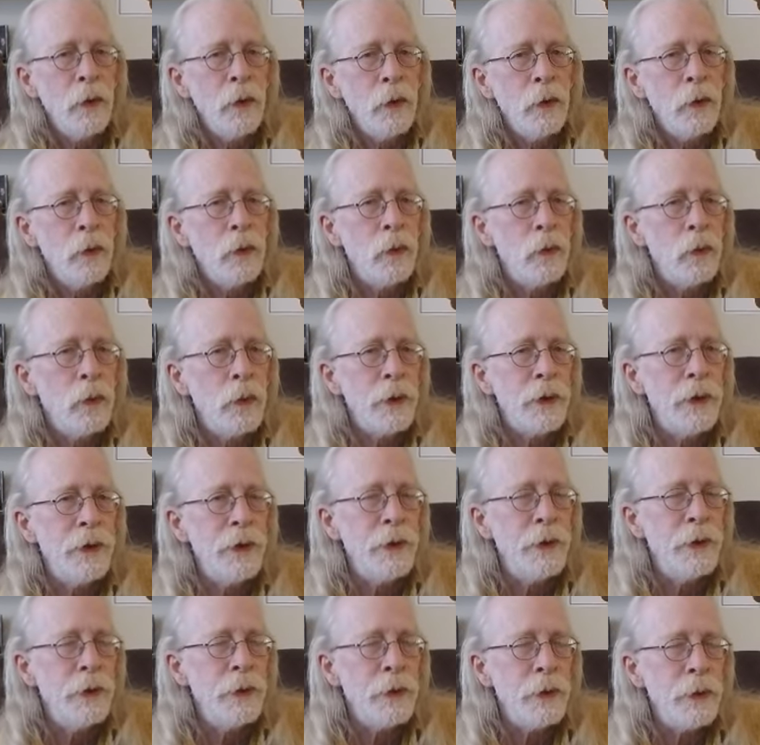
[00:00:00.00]
who
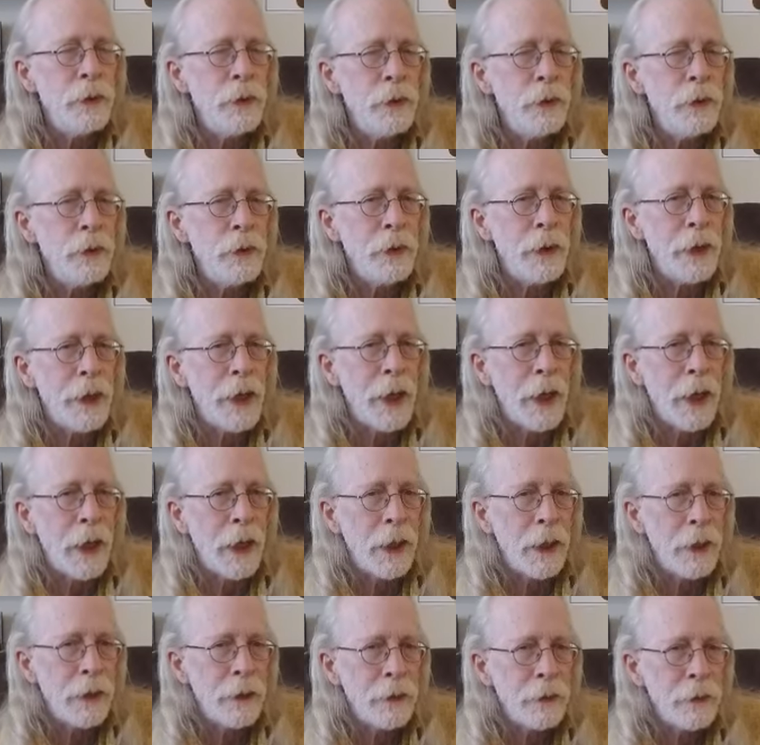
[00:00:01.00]
would do
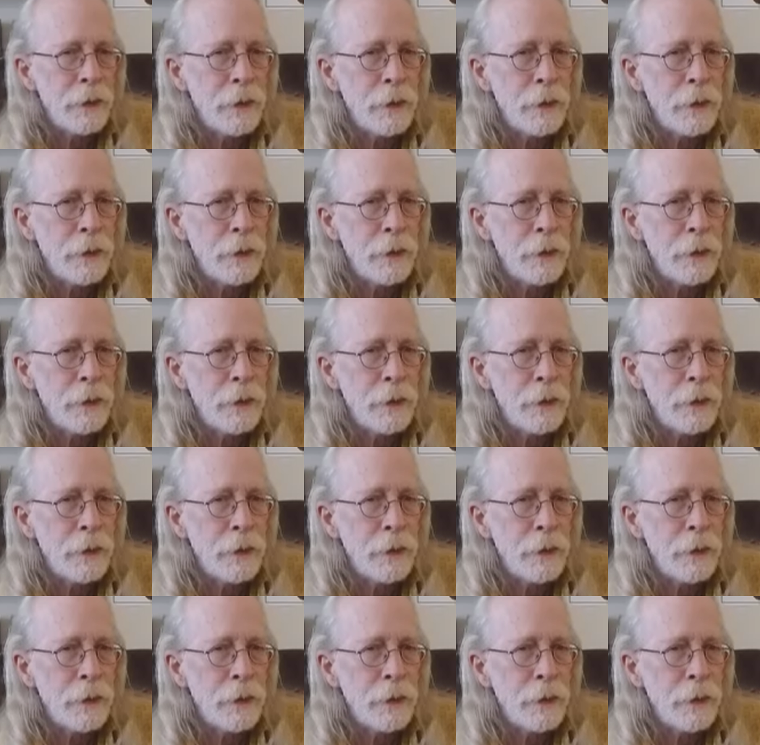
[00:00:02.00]
that